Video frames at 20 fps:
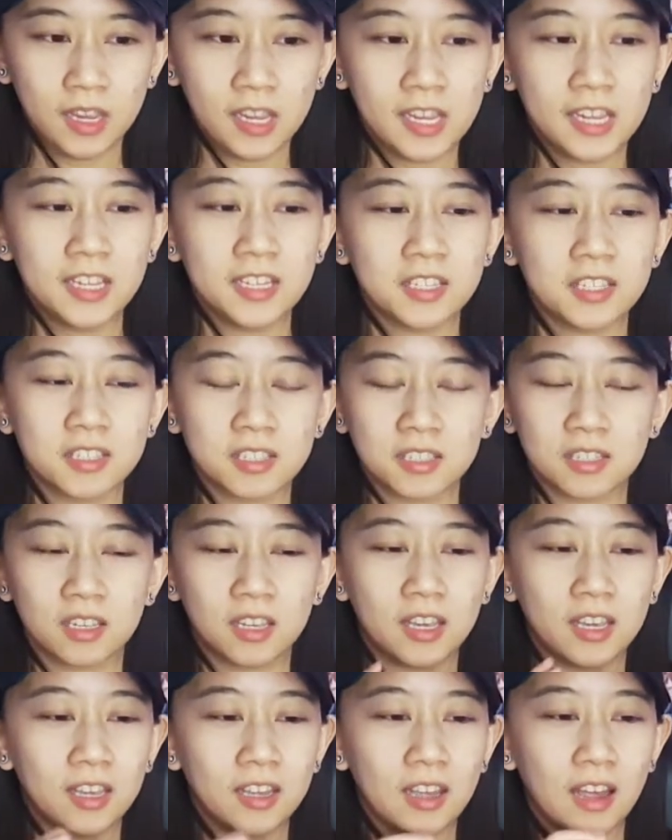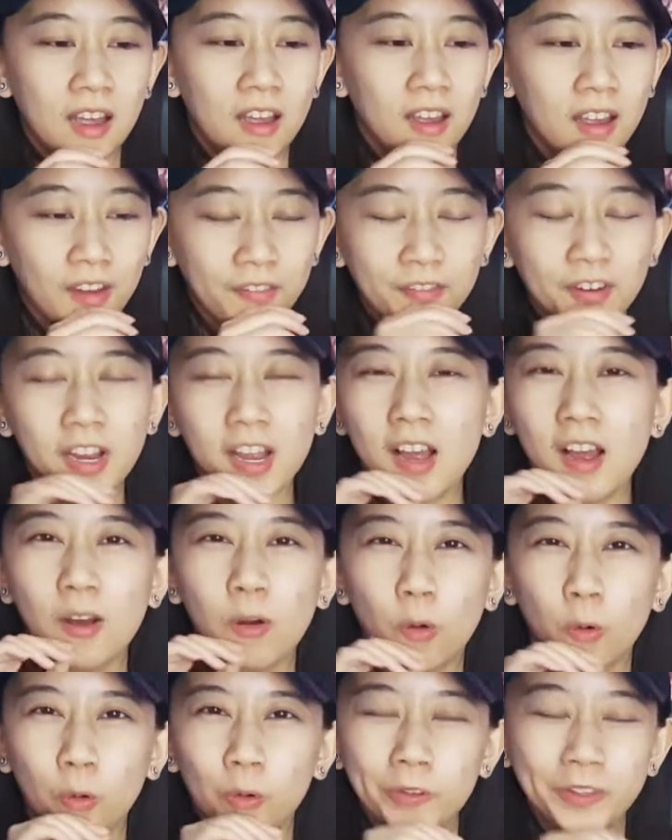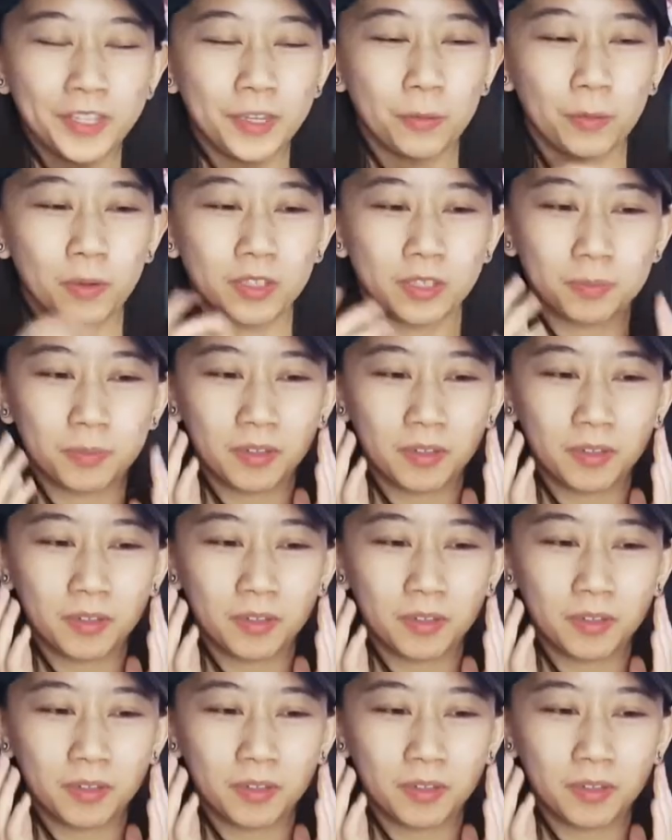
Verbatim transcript: He's, he, I forget how old he was,